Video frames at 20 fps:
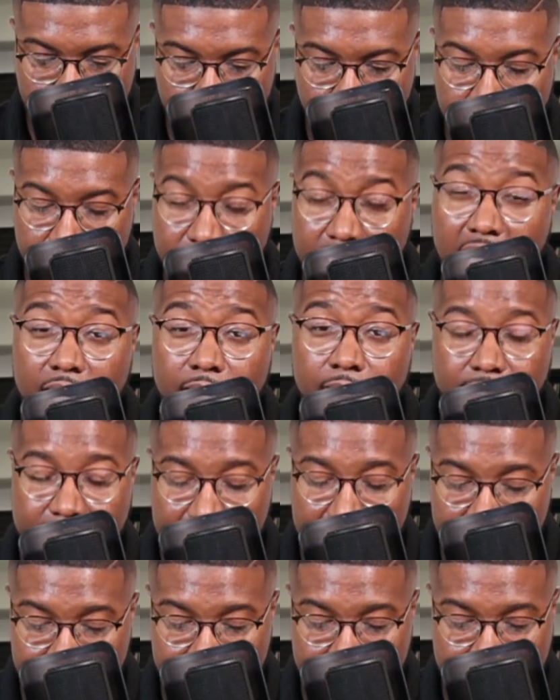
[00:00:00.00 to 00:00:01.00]
Retirement
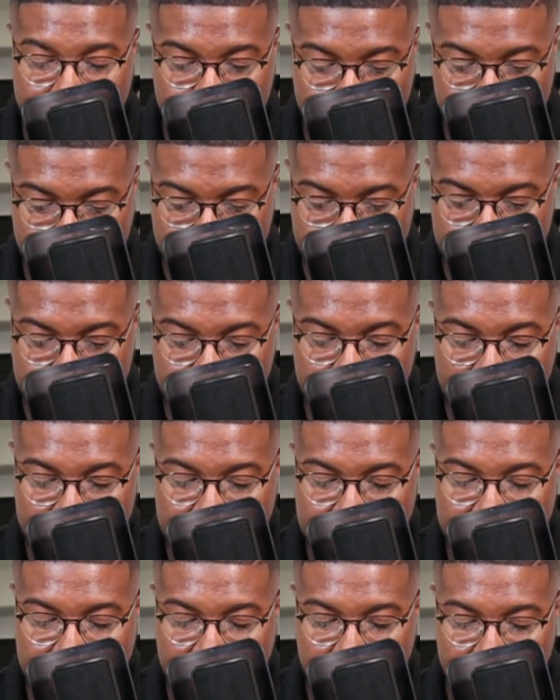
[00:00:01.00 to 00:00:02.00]
savings,
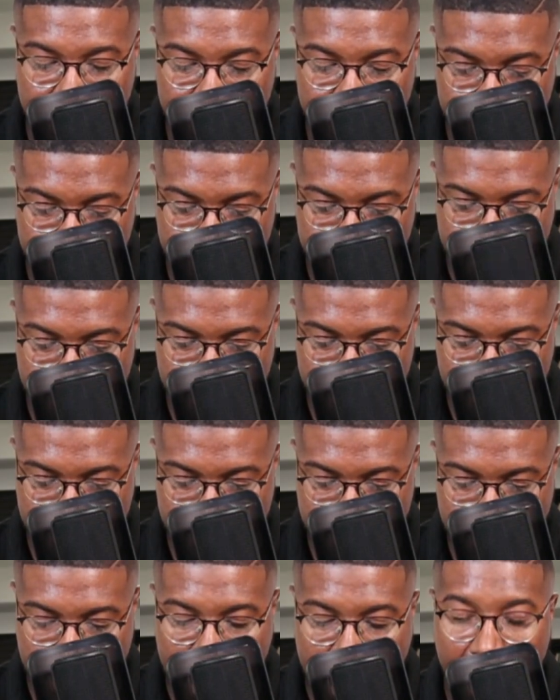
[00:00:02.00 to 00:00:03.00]
that's cheating.
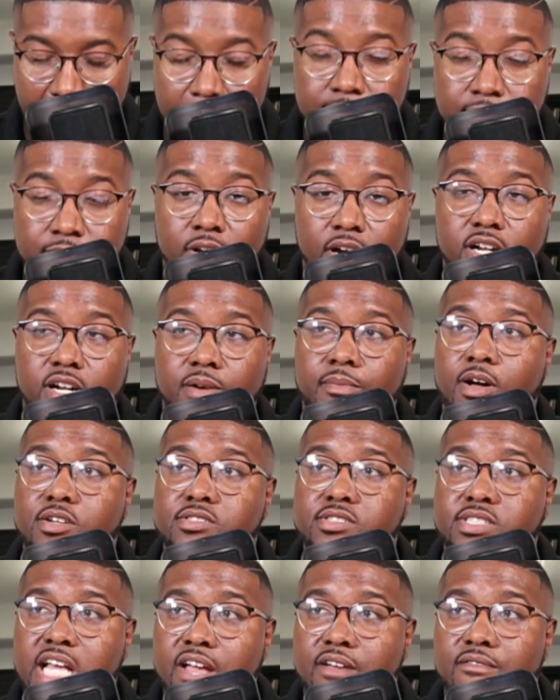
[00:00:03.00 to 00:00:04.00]
I'm talking
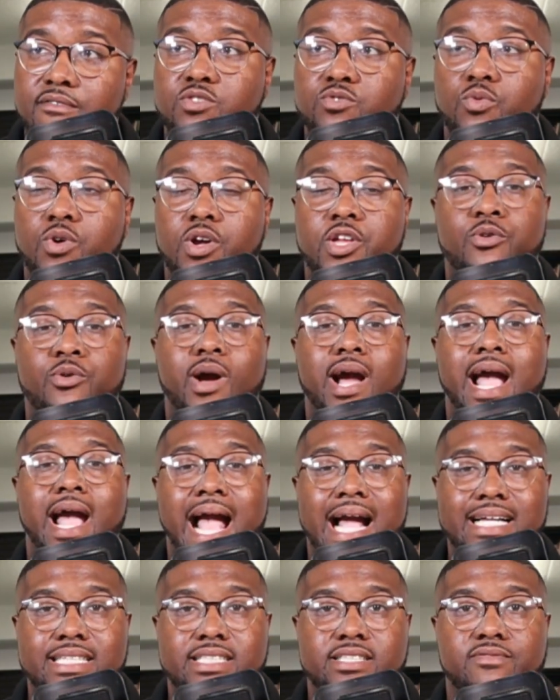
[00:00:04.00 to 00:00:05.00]
about savings where you are
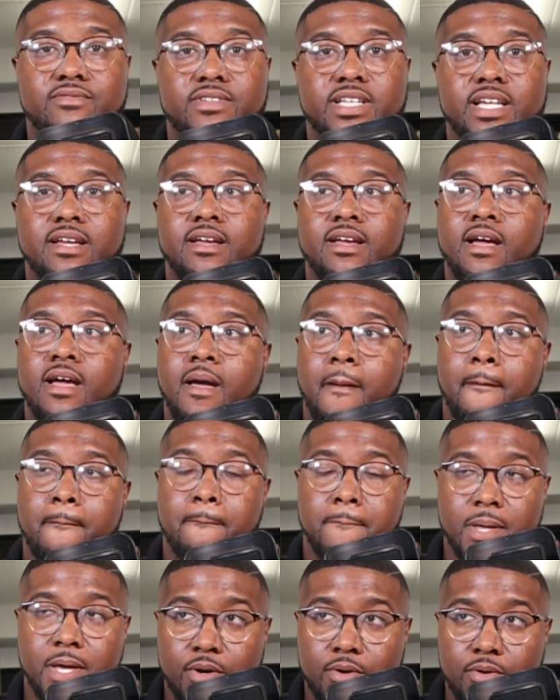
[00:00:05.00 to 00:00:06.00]
actively
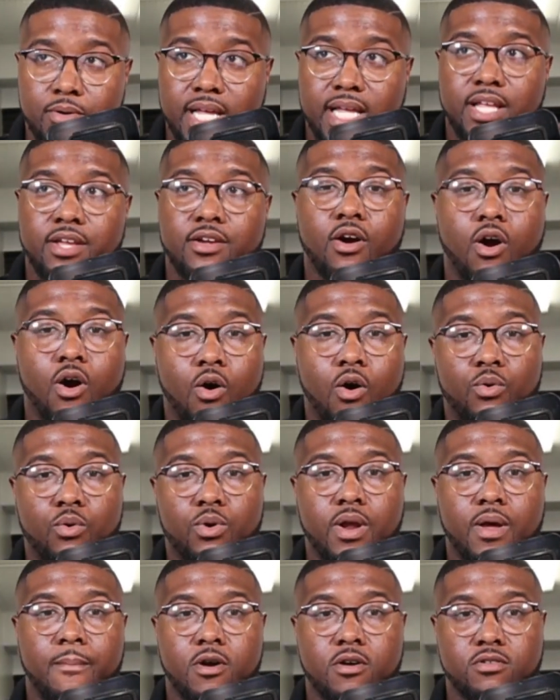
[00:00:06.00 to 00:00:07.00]
building your
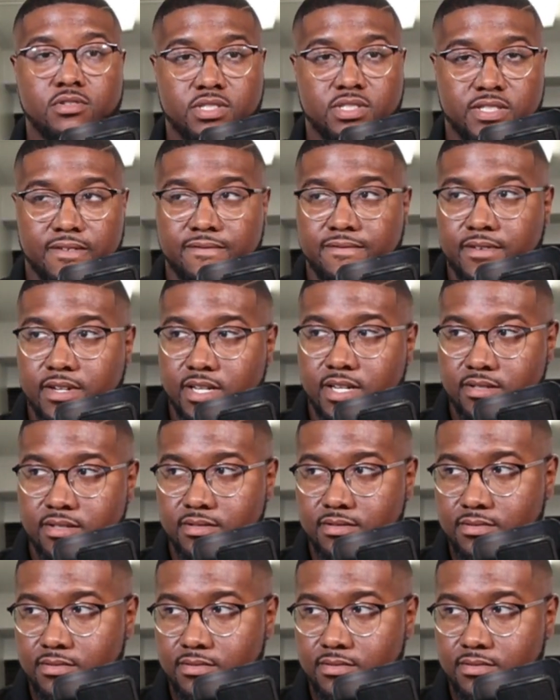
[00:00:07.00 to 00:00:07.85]
own emergency fund.